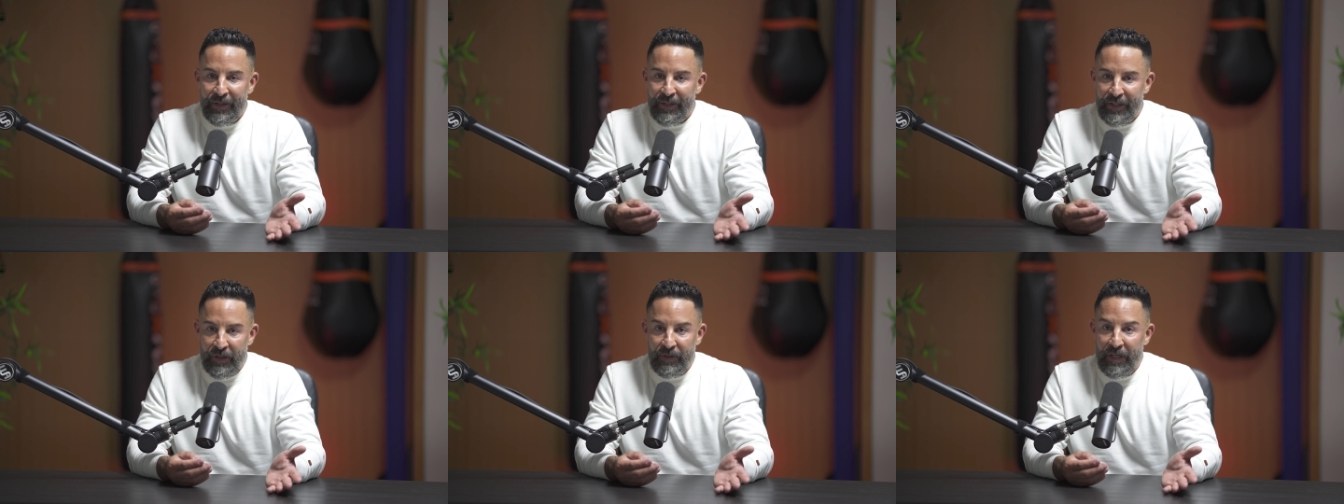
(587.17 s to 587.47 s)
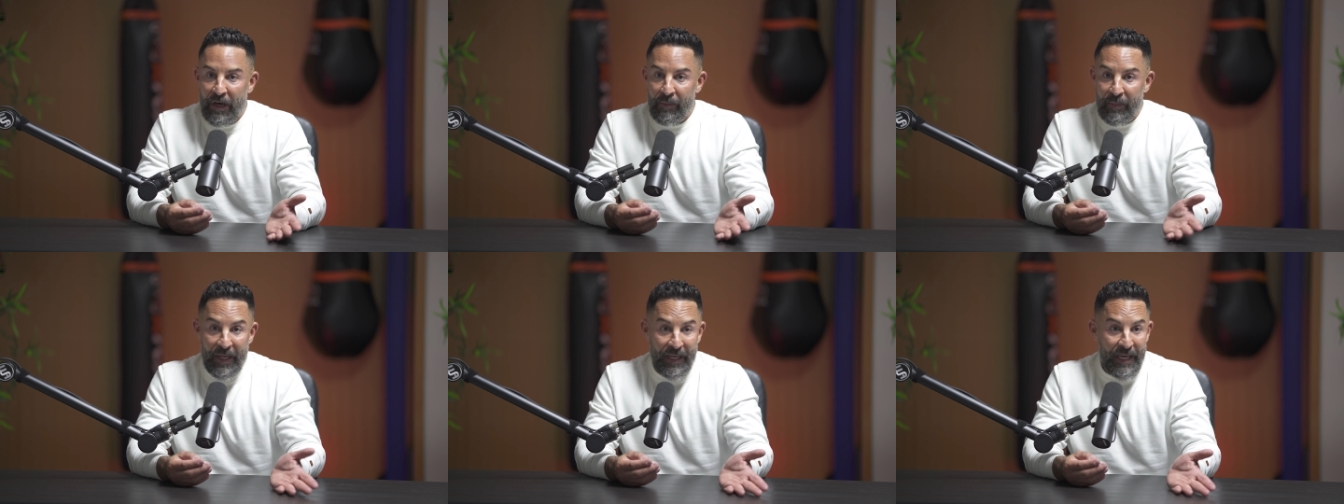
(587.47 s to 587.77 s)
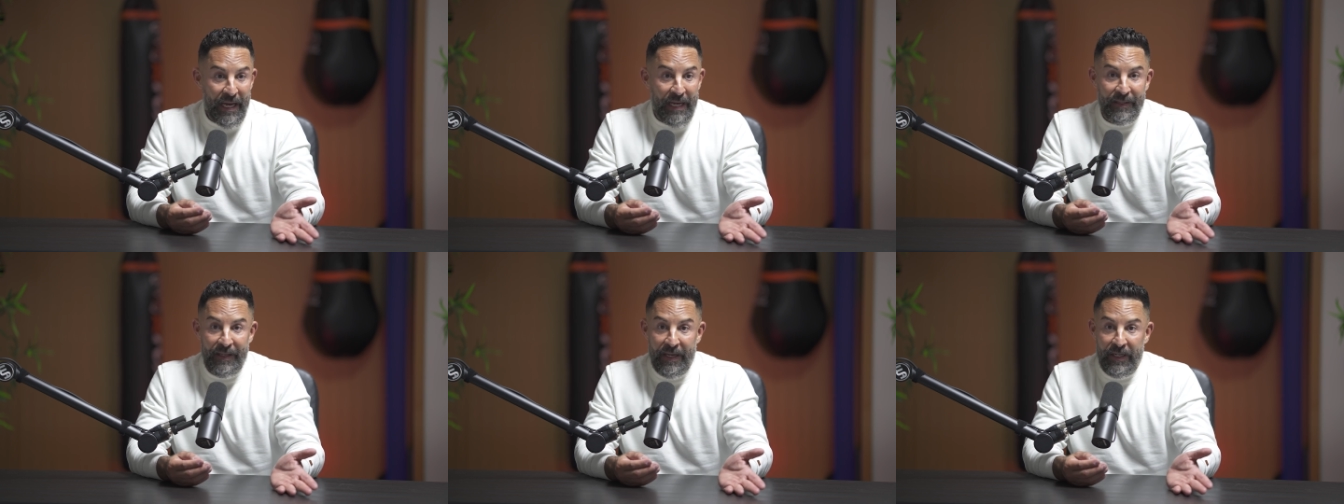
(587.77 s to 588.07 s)
You tell me you
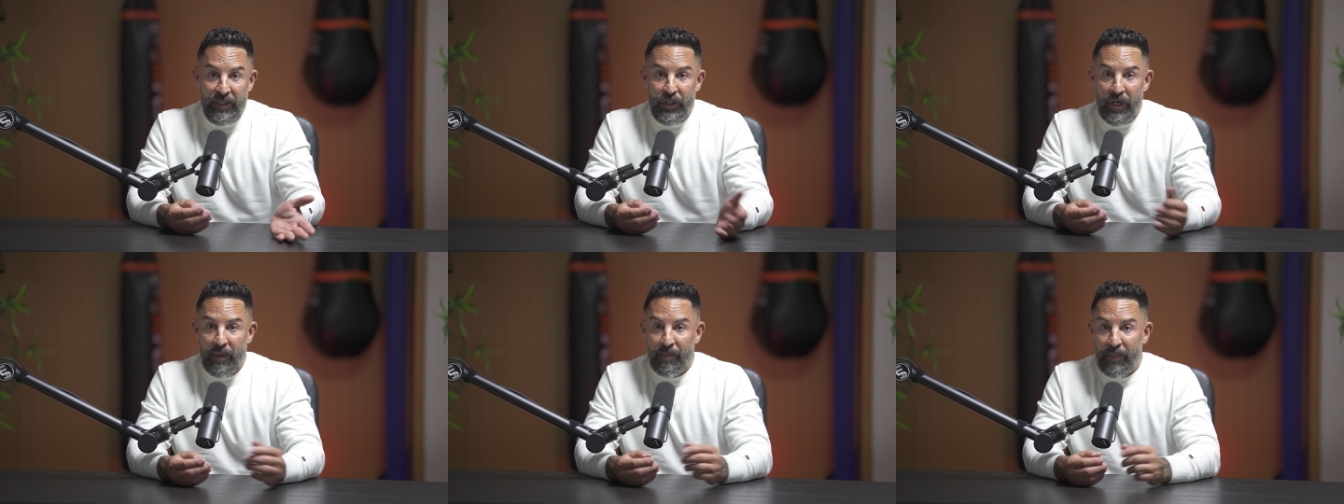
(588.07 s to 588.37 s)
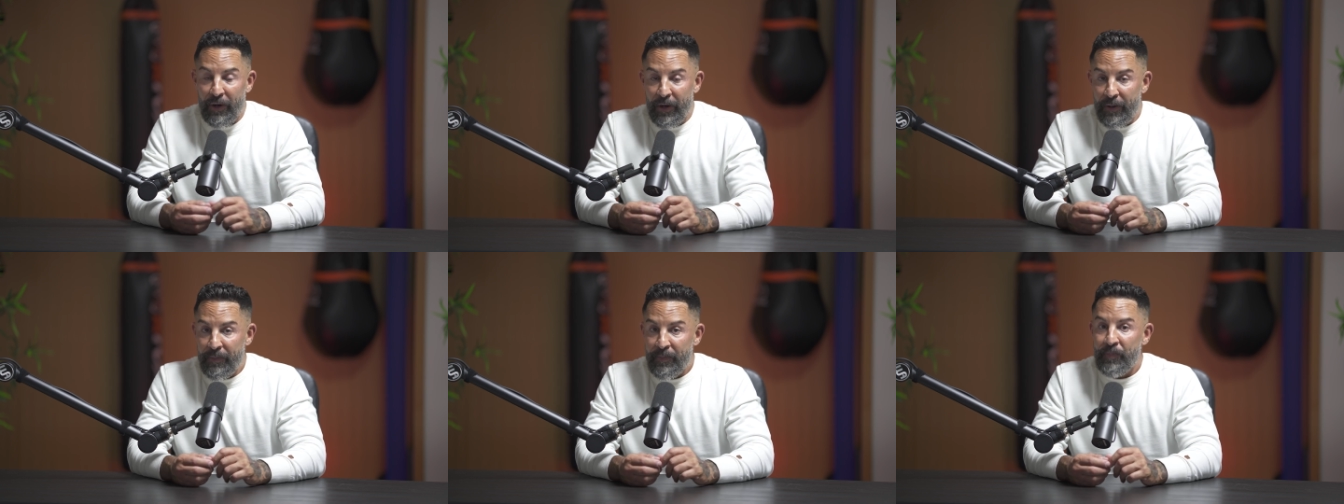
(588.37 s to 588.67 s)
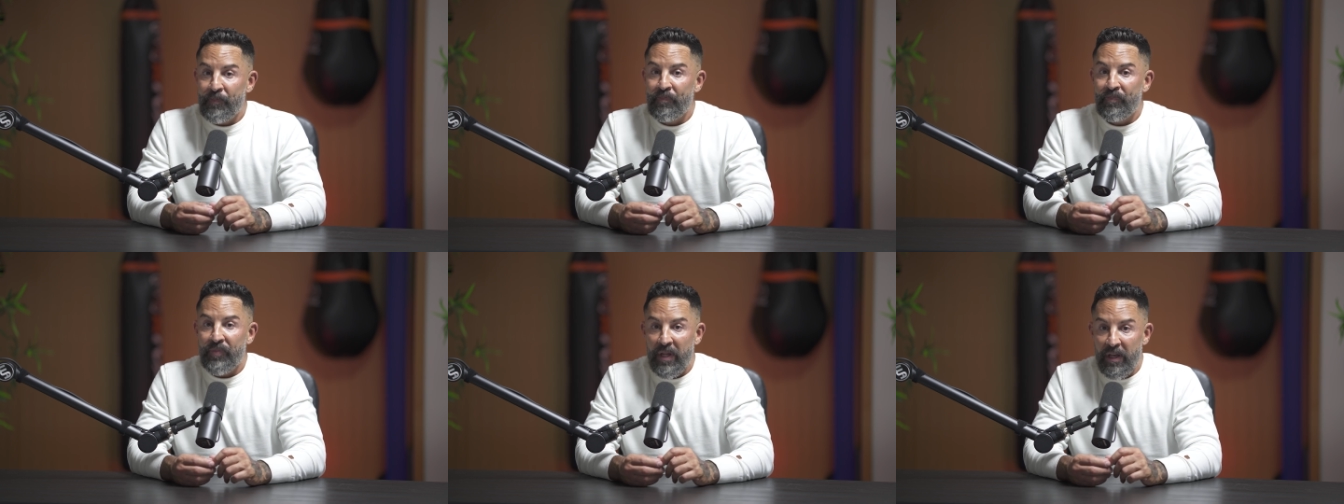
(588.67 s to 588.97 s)
can't take Jake Paul?
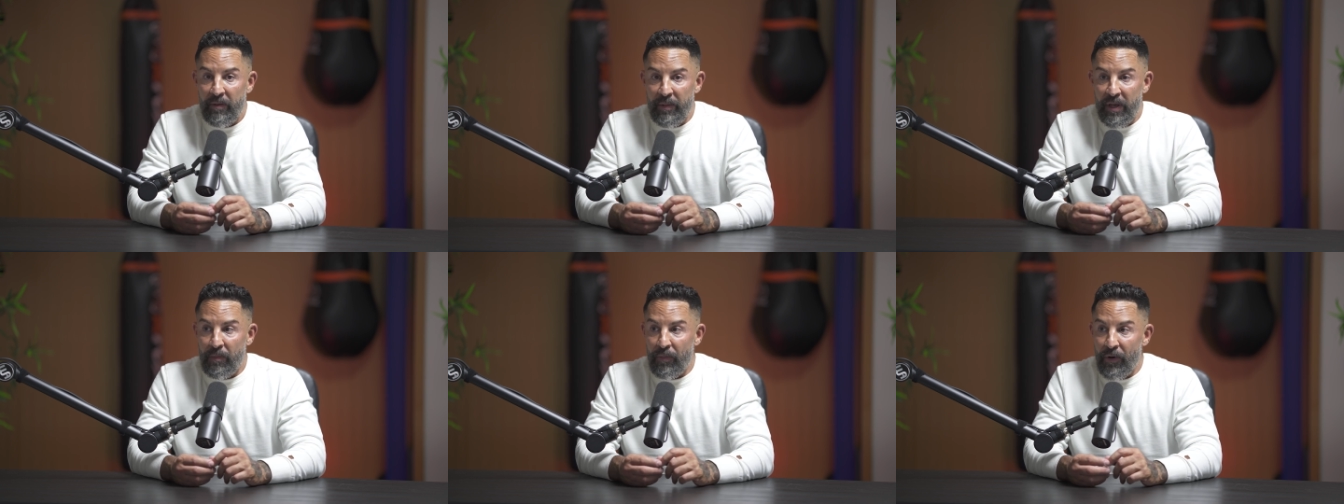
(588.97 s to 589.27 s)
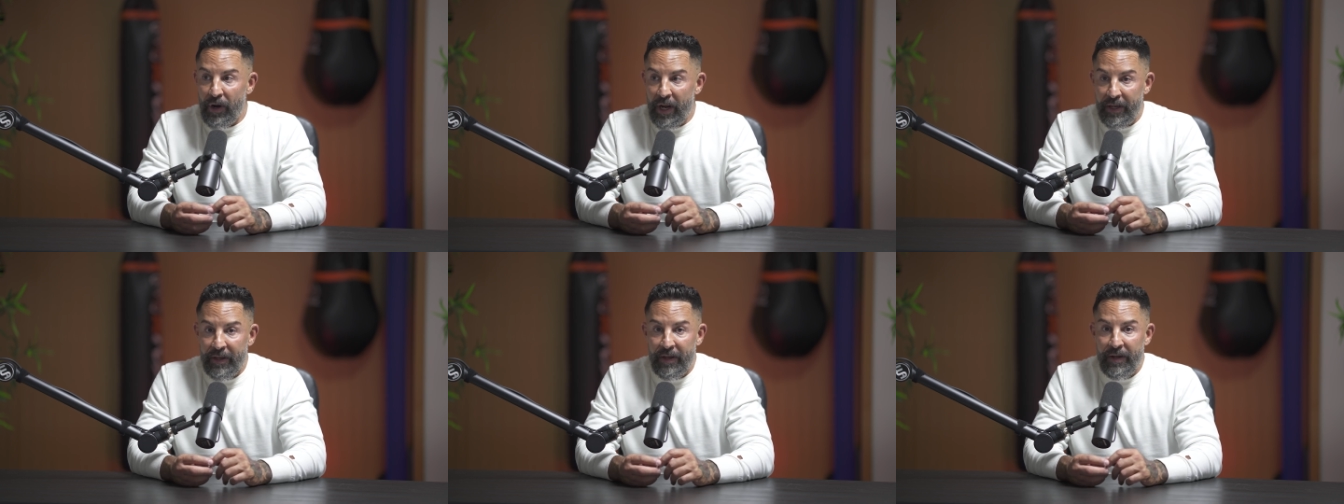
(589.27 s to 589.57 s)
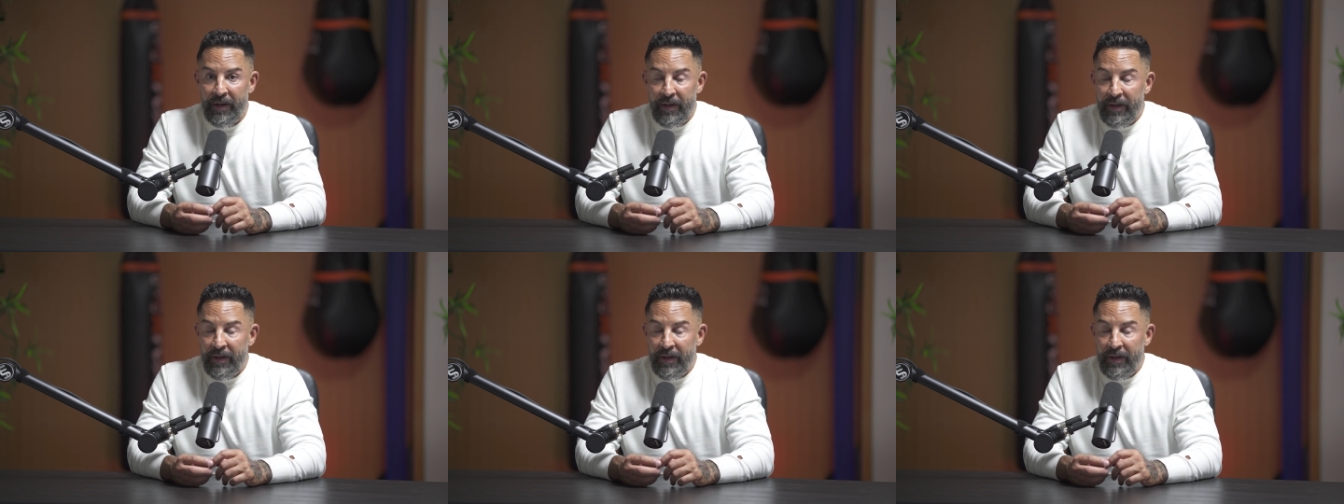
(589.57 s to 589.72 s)
Give me a break.